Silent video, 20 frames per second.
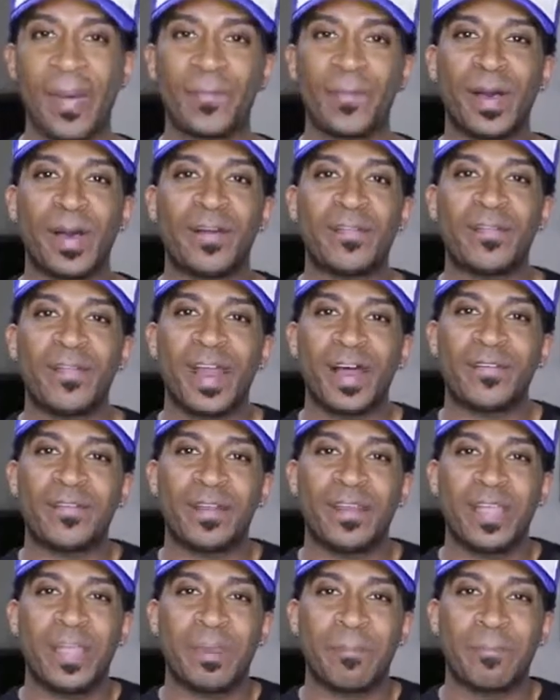you. Of Love
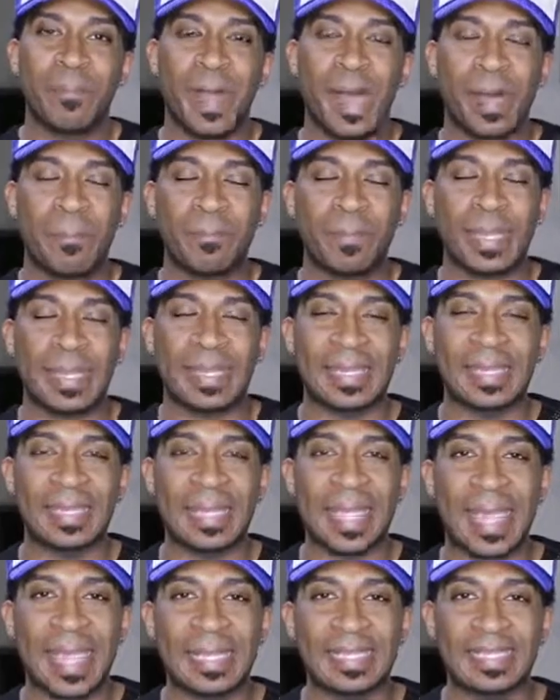and Hip Hop
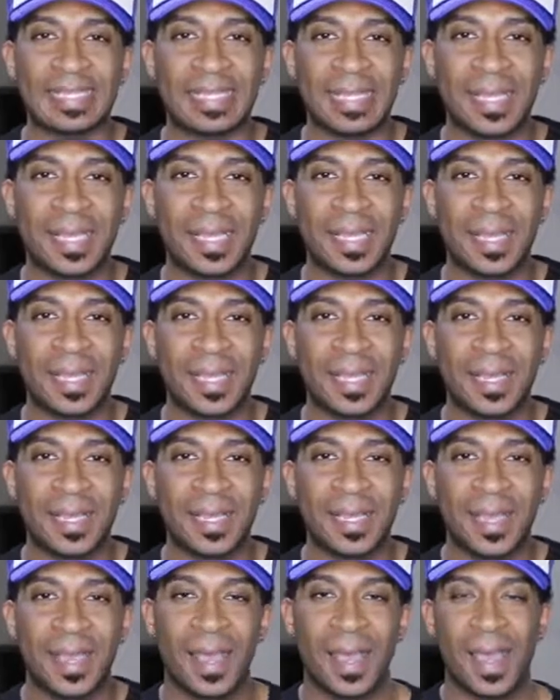
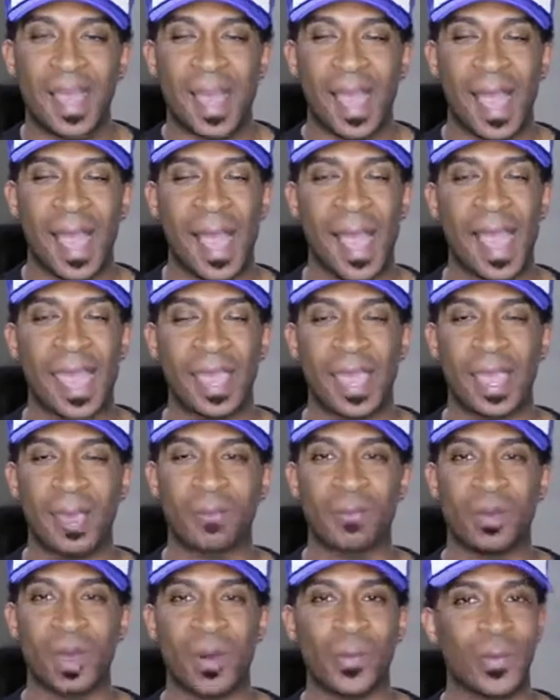Atlanta. I
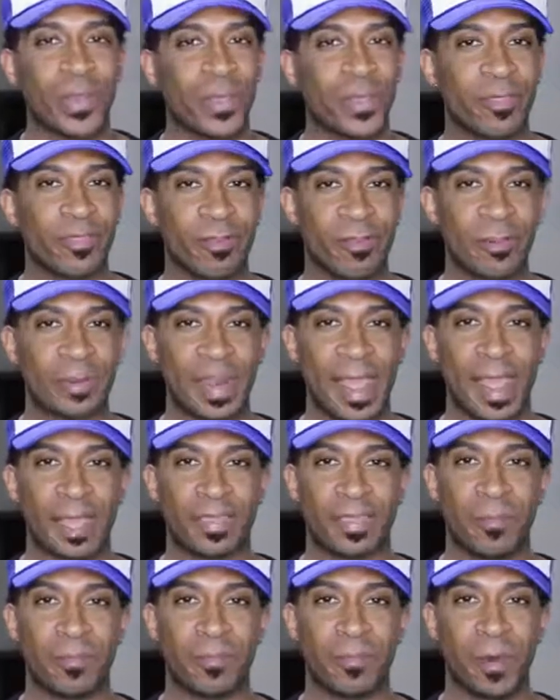am going through it
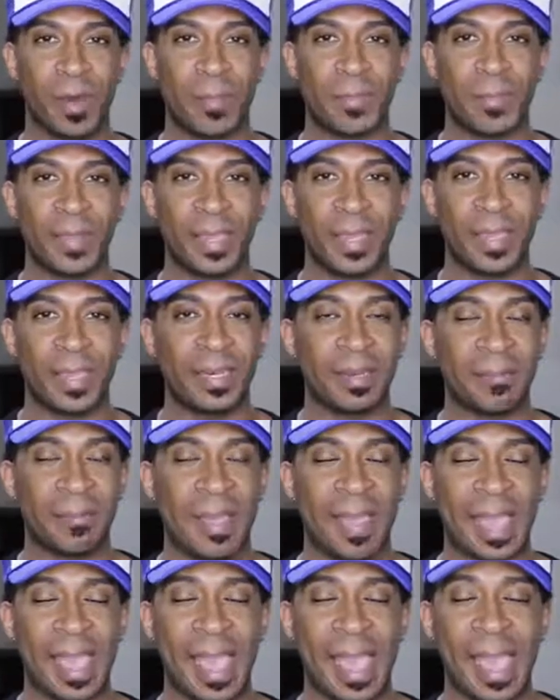at the moment.
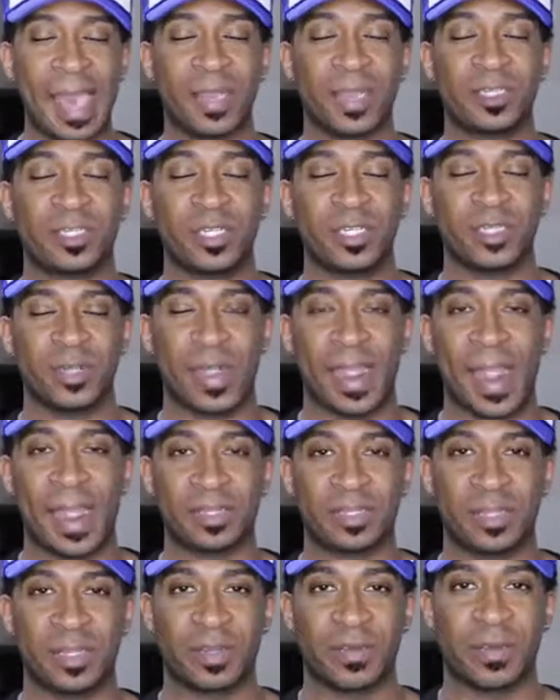My allergies are
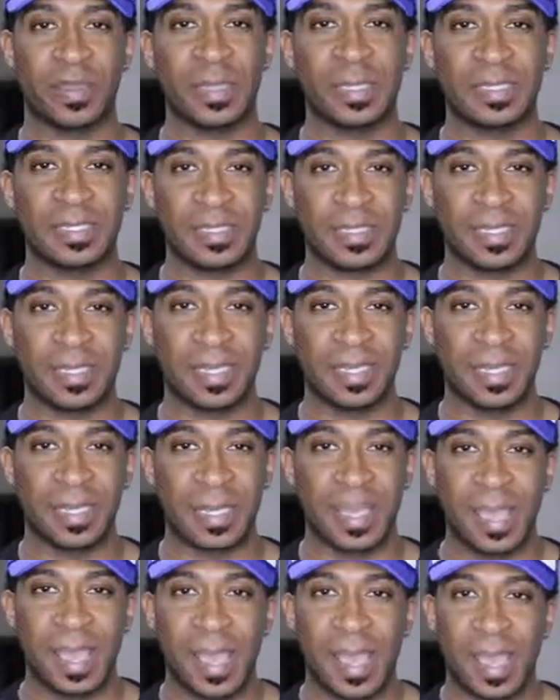acting crazy.
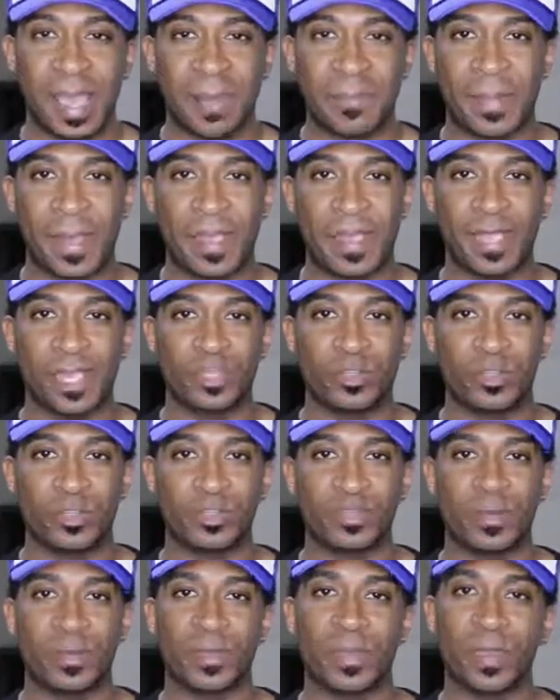My
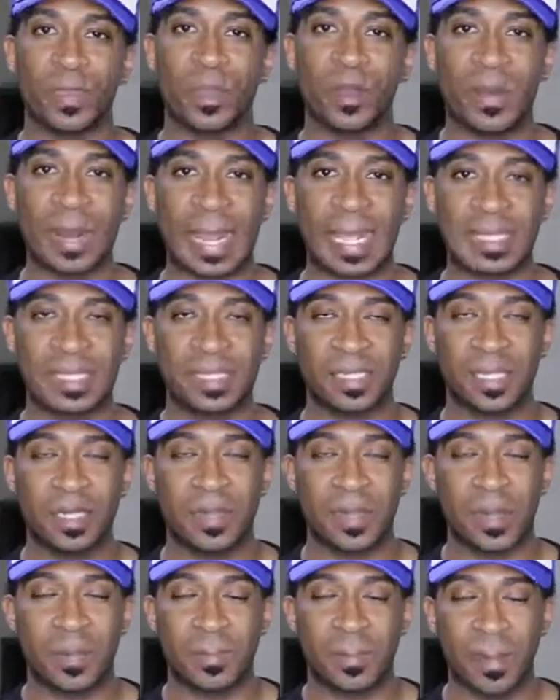injuries from the car accident
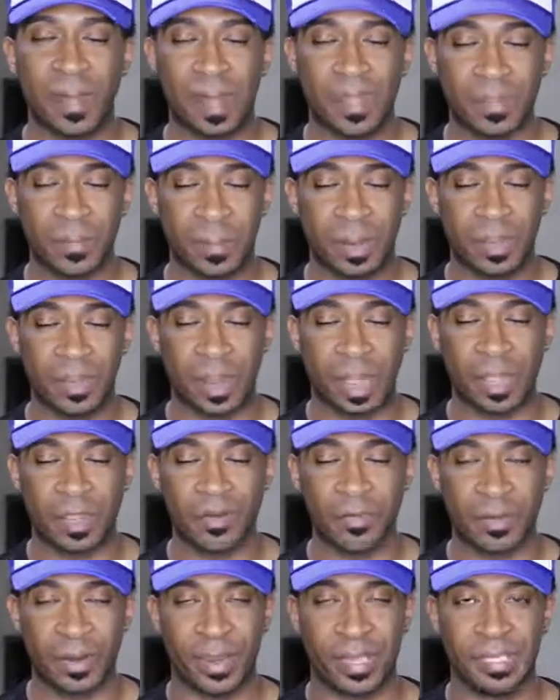are bothering me
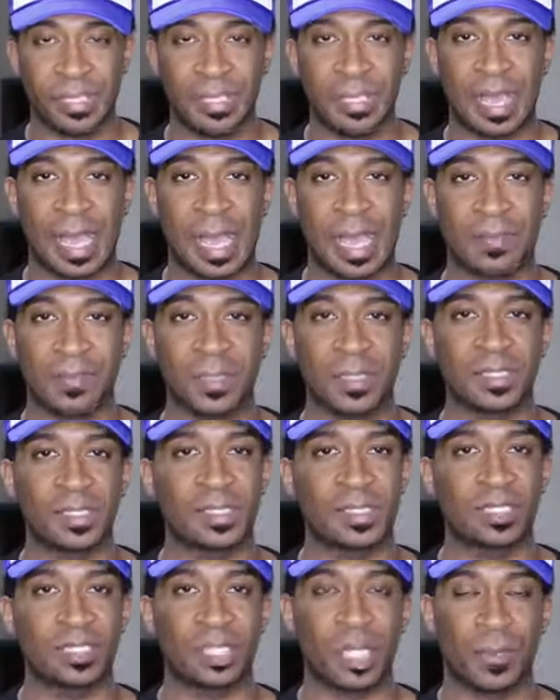like crazy. I am
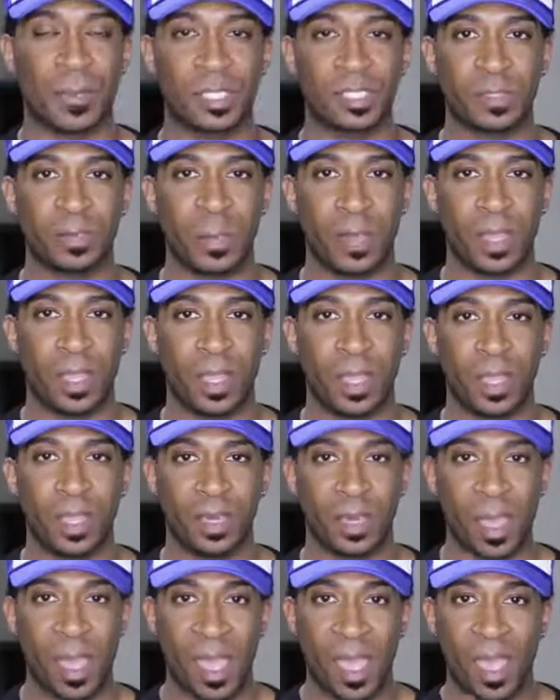in so much
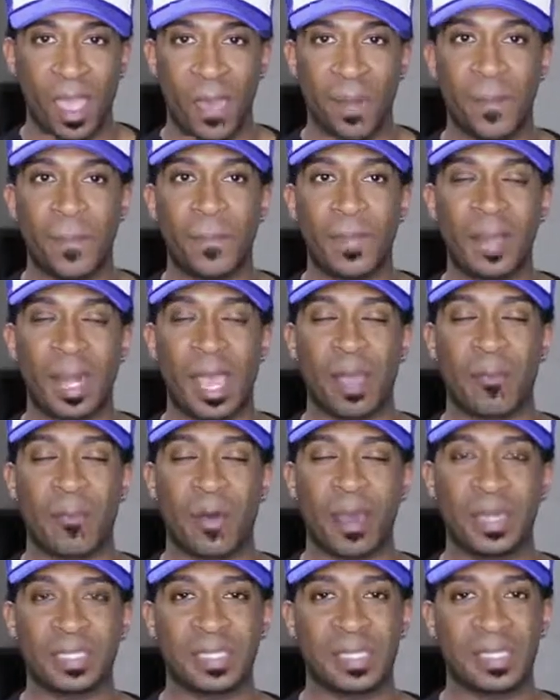pain, but I
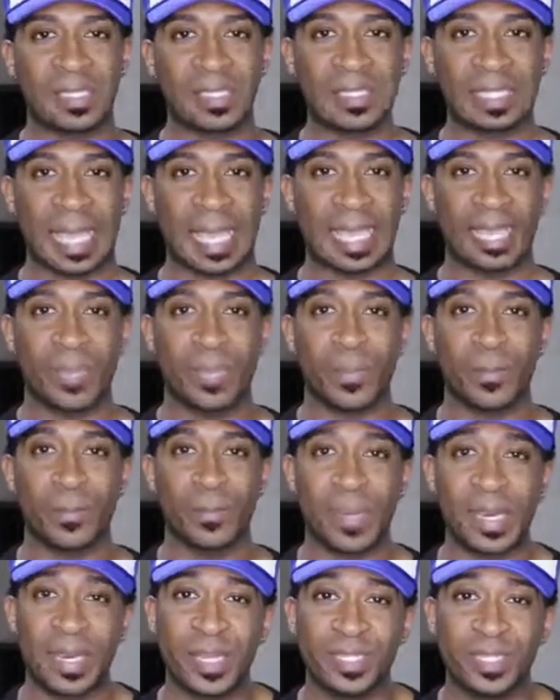wanted to stay
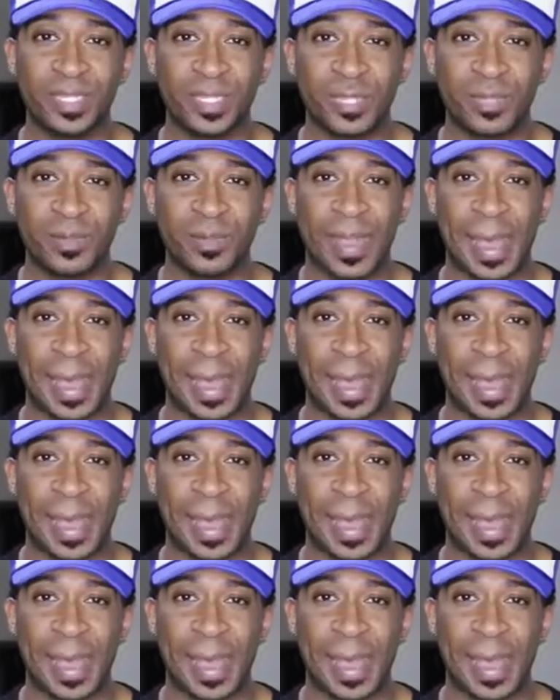committed to you